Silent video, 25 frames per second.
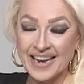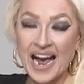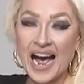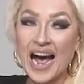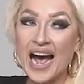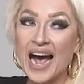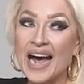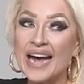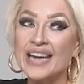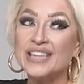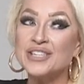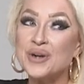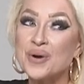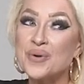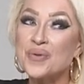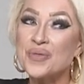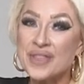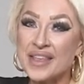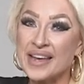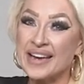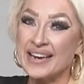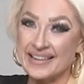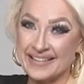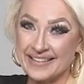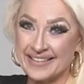I don't
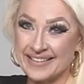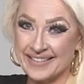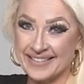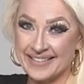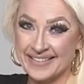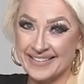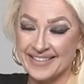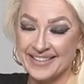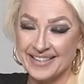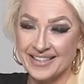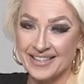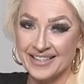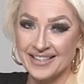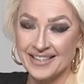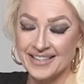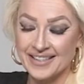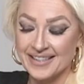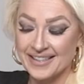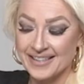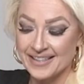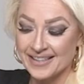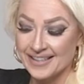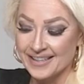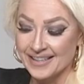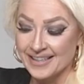think,
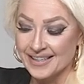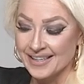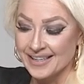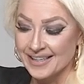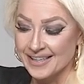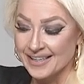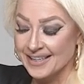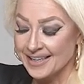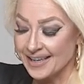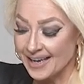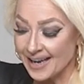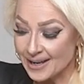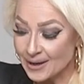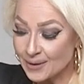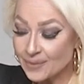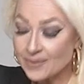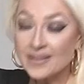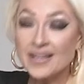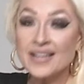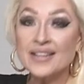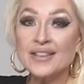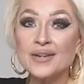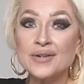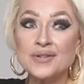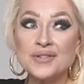I don't
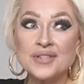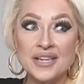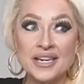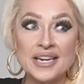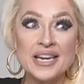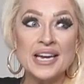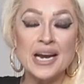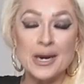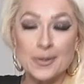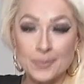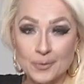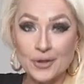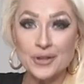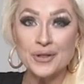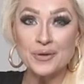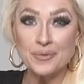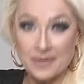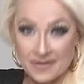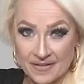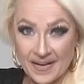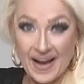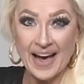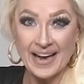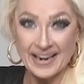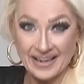think there's any emerald that
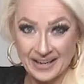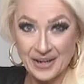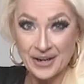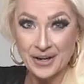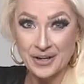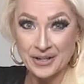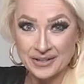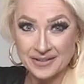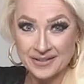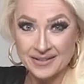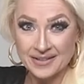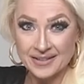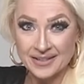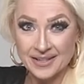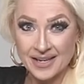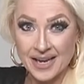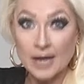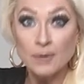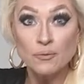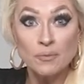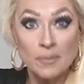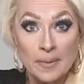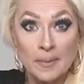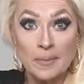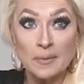we've had here.
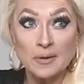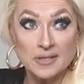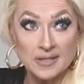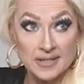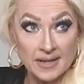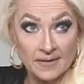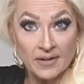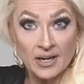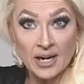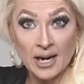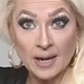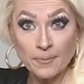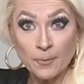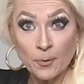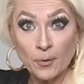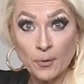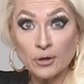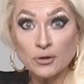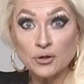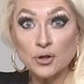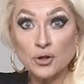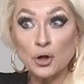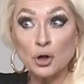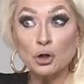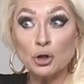And remember, seventy-nine pointer
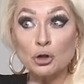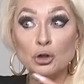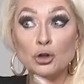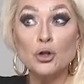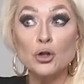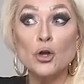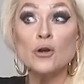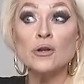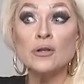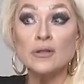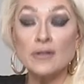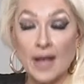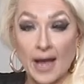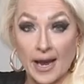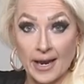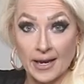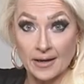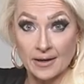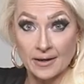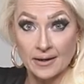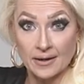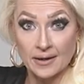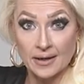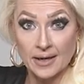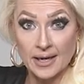is gonna look
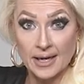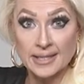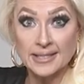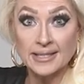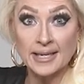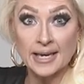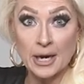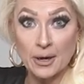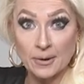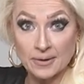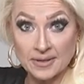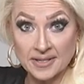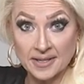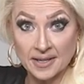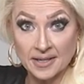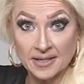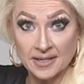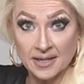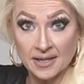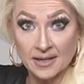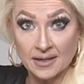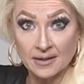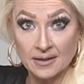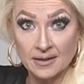like it's a carat sixty.